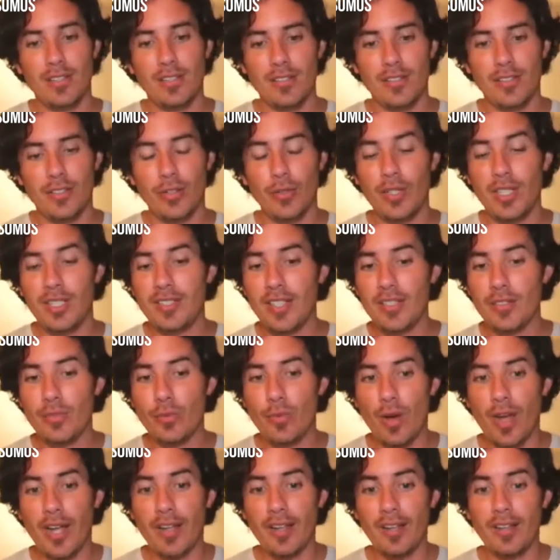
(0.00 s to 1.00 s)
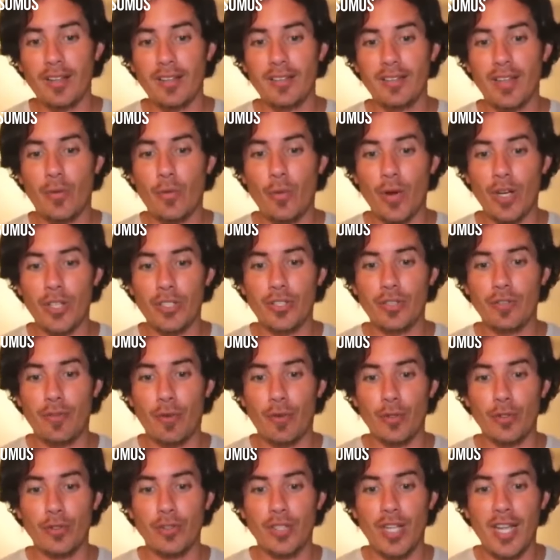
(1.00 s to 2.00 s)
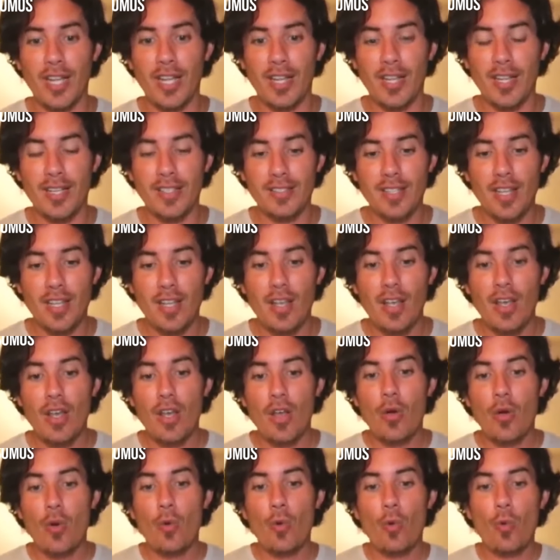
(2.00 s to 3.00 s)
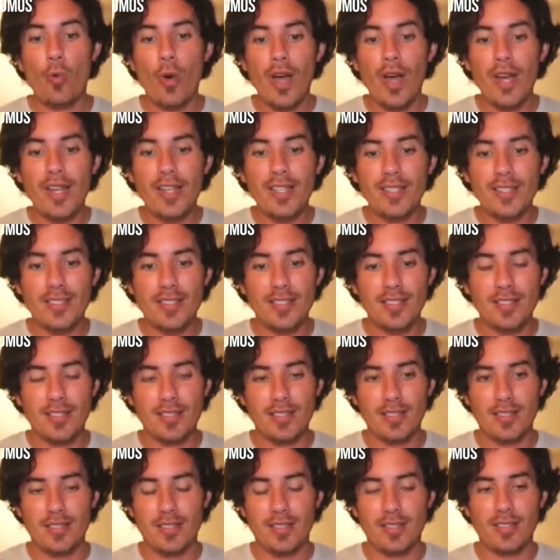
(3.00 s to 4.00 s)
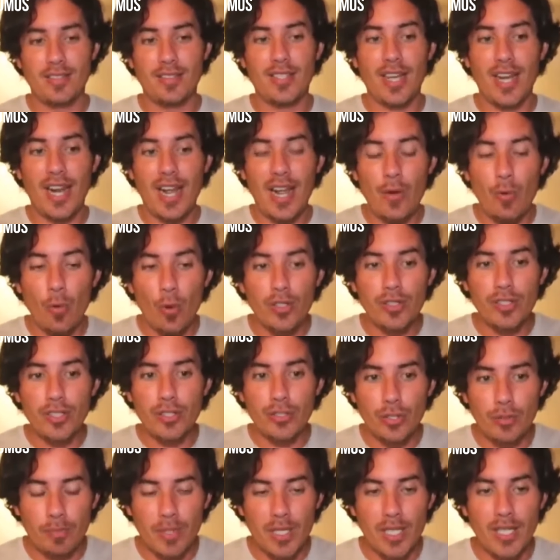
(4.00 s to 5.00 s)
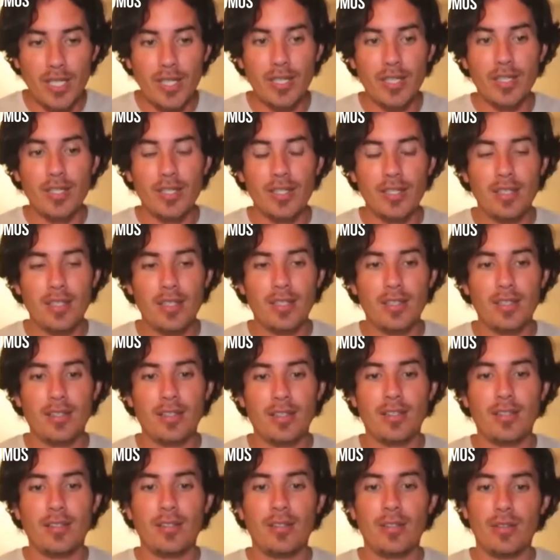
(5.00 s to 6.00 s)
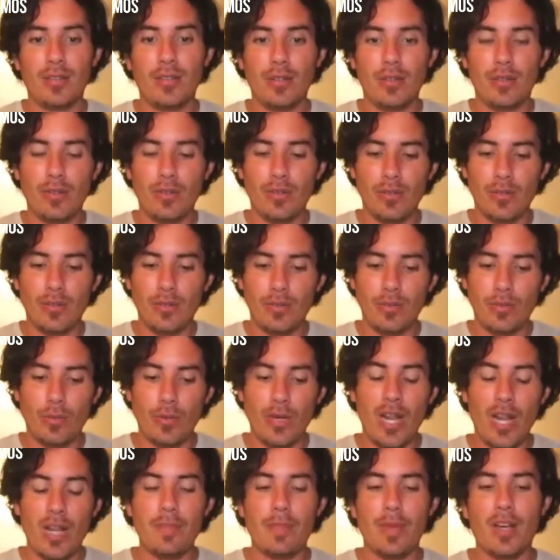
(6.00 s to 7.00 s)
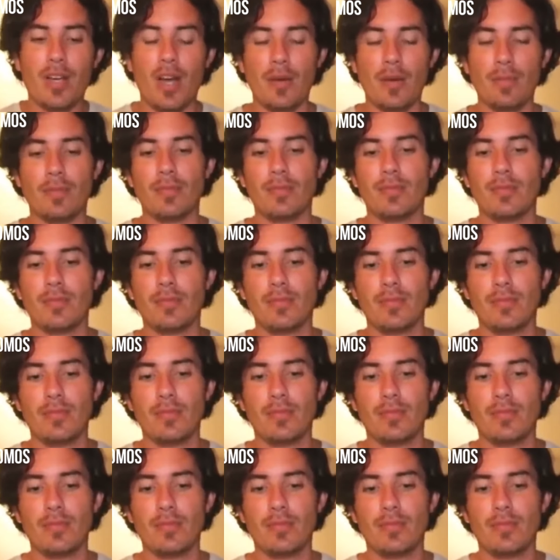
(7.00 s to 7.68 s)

So this is why the question for today is, what is that I wanted to be when I become